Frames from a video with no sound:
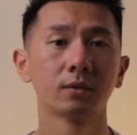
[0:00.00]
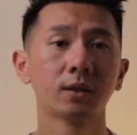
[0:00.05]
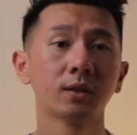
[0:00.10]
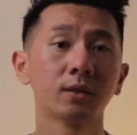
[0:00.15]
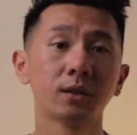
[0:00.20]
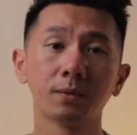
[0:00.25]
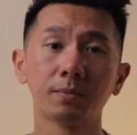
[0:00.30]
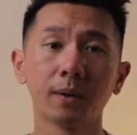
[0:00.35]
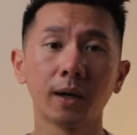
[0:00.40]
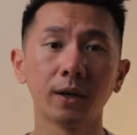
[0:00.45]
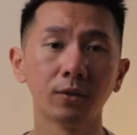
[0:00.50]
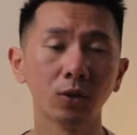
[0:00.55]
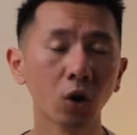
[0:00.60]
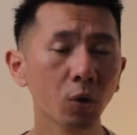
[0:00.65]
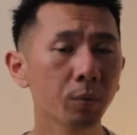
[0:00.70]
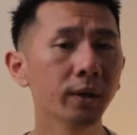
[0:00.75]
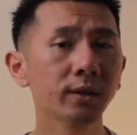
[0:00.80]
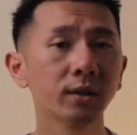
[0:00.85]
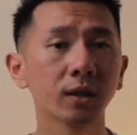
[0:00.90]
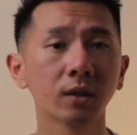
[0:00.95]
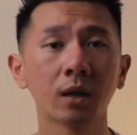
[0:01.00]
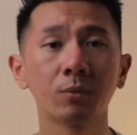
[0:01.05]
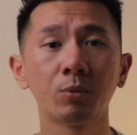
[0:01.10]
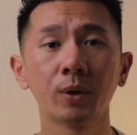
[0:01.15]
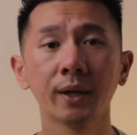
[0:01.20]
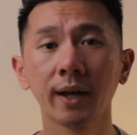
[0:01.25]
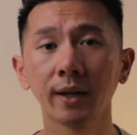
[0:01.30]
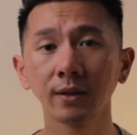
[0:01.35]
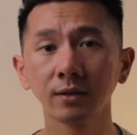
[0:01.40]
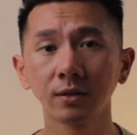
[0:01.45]
This is by no means a
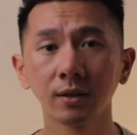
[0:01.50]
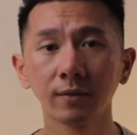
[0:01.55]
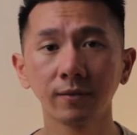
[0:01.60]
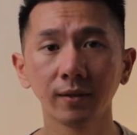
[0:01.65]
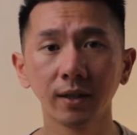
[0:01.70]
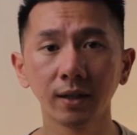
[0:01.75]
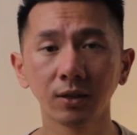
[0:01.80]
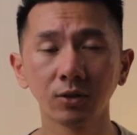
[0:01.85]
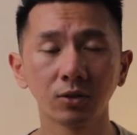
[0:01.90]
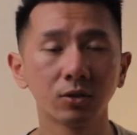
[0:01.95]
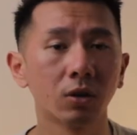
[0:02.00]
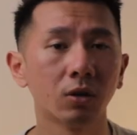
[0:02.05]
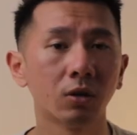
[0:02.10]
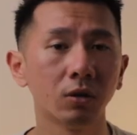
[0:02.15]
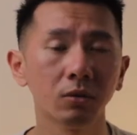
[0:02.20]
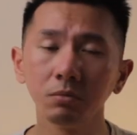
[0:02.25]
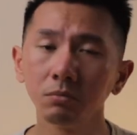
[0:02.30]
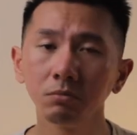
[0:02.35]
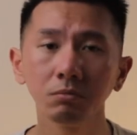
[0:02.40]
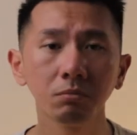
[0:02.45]
comprehensive list so